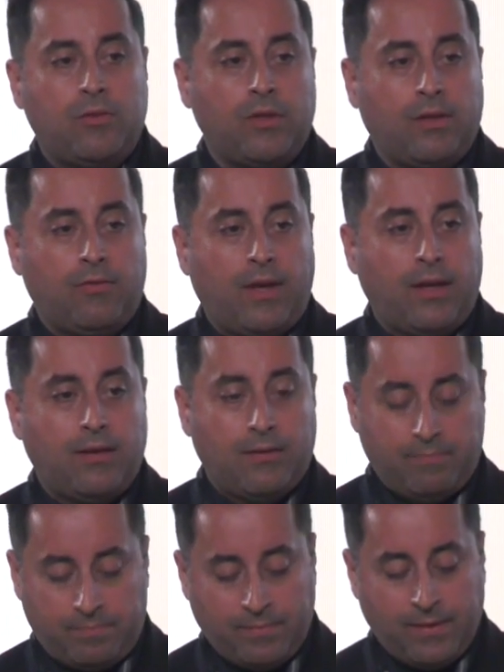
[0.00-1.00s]
to live
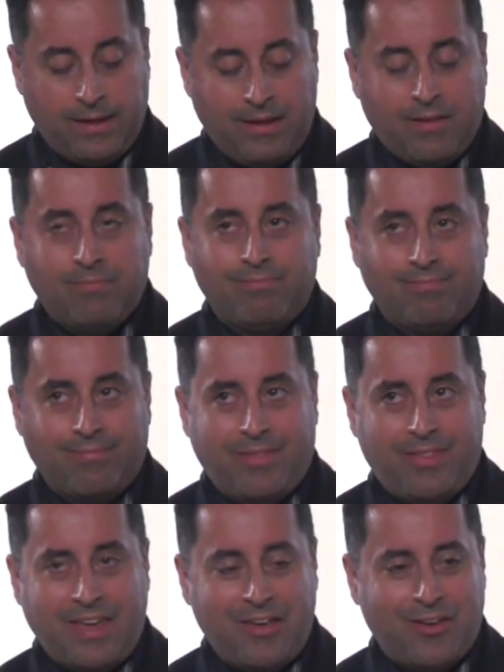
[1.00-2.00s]
in.
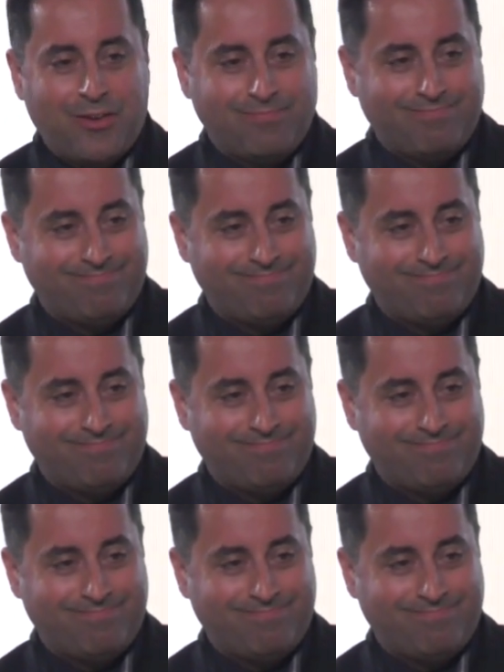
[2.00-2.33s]
Thank you.